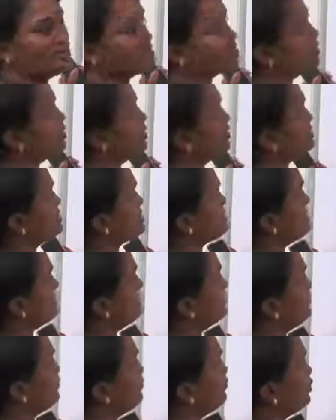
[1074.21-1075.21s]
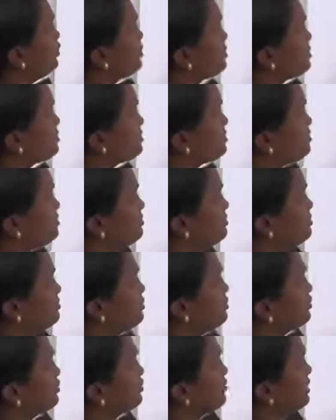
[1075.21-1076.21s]
So it is that push
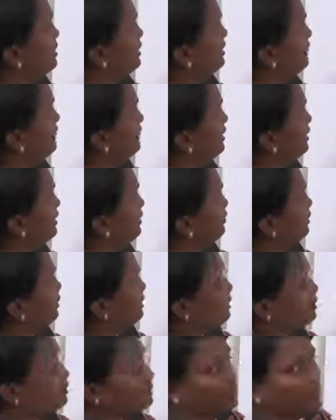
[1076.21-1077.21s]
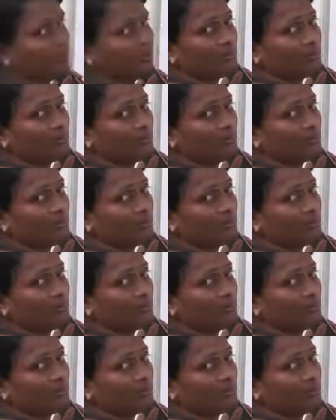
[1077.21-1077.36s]
should be defined with,